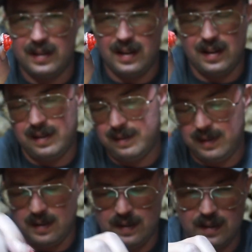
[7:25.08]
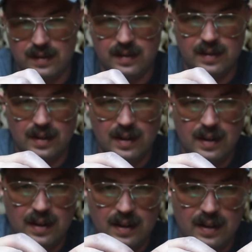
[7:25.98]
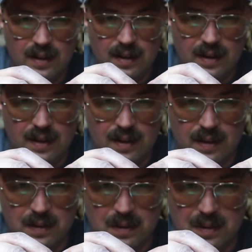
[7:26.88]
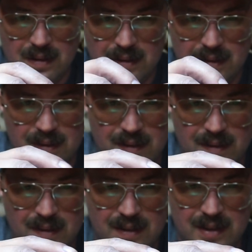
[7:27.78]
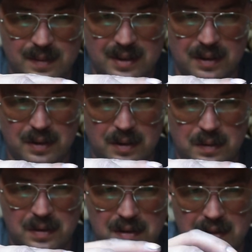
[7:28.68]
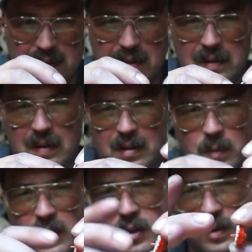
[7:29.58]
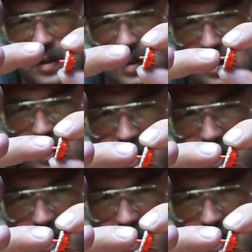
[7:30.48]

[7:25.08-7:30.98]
that's... Ooh, that seems a little loose. That's interesting. So it